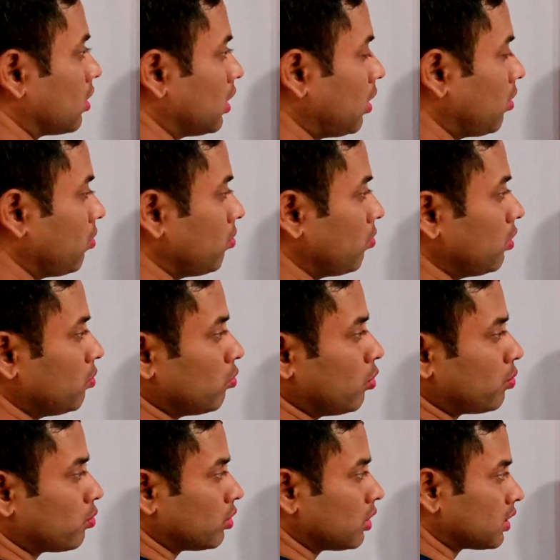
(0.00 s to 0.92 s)
Now we
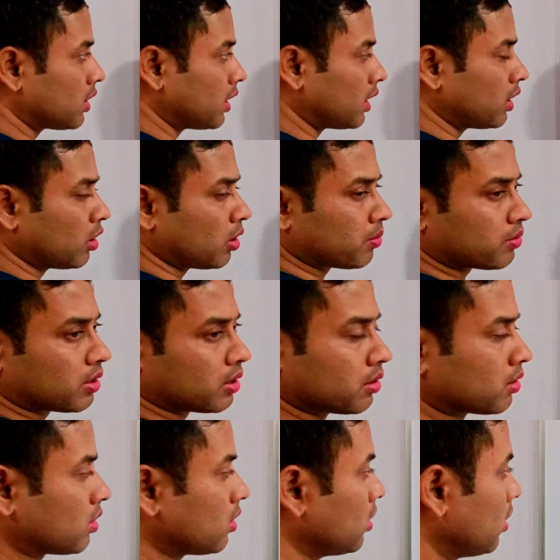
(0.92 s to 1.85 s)
move to the second
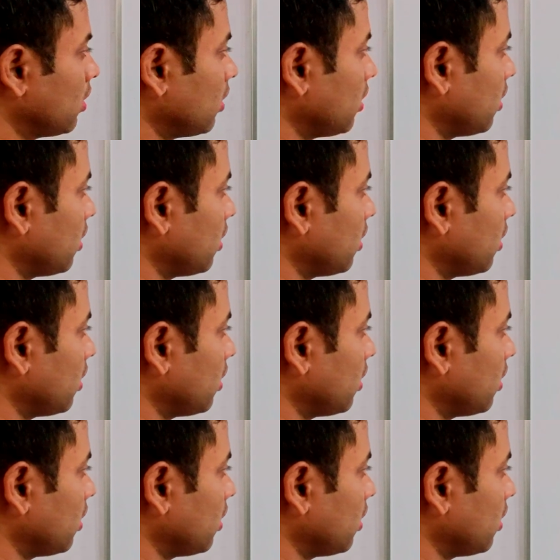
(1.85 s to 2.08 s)
options.